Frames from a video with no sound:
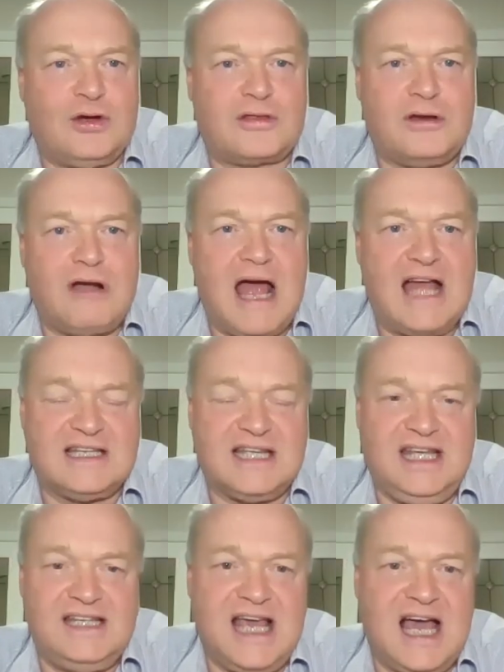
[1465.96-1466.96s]
look, there aren't
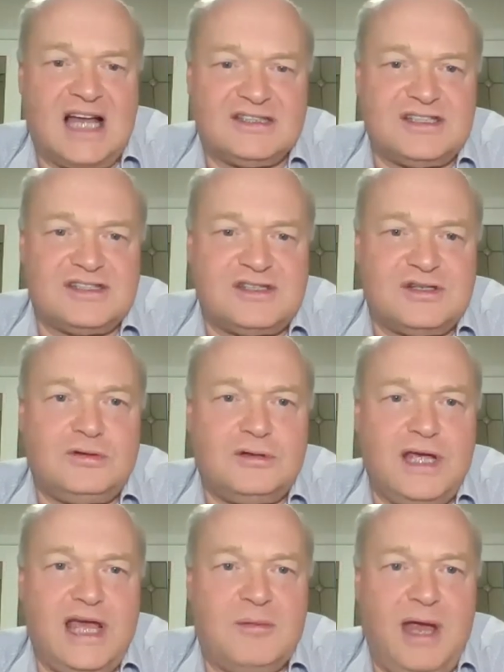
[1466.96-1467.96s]
easy answers to
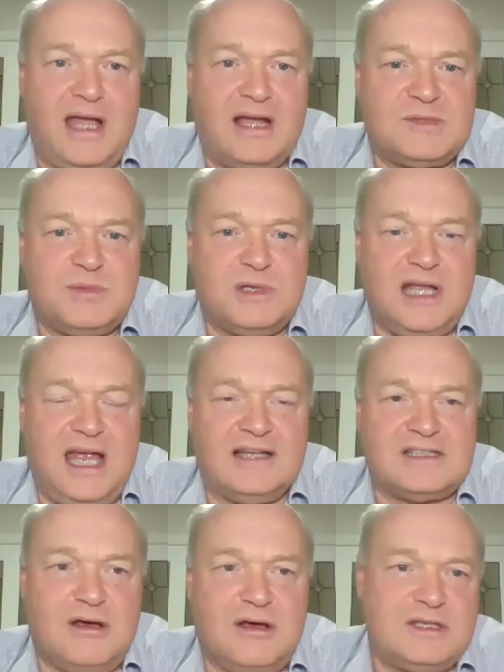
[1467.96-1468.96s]
hoarhound management,
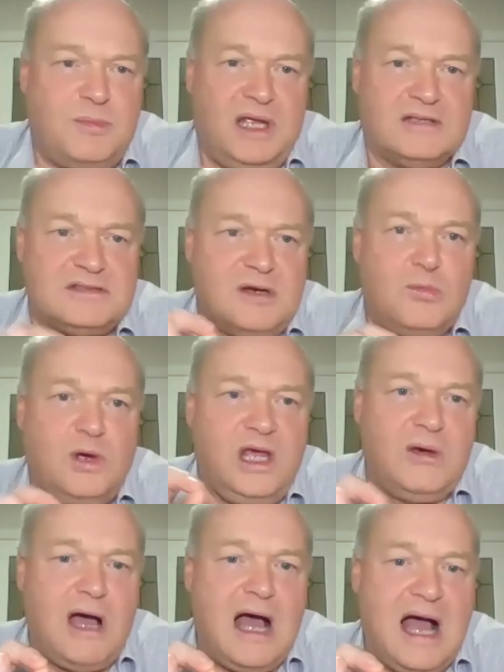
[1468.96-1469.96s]
and so it depends on where
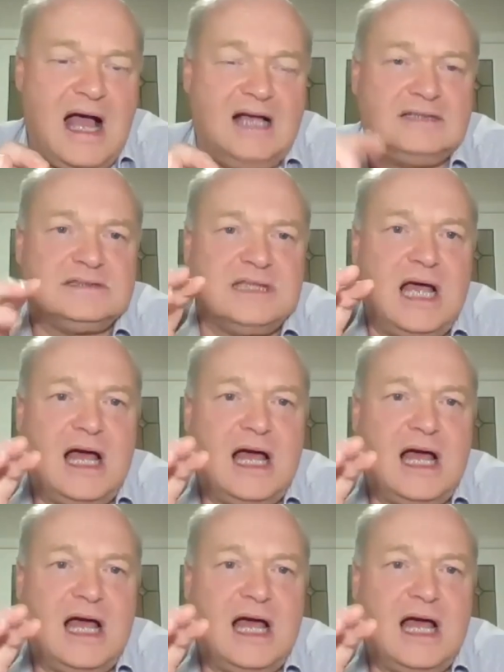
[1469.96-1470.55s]
you are.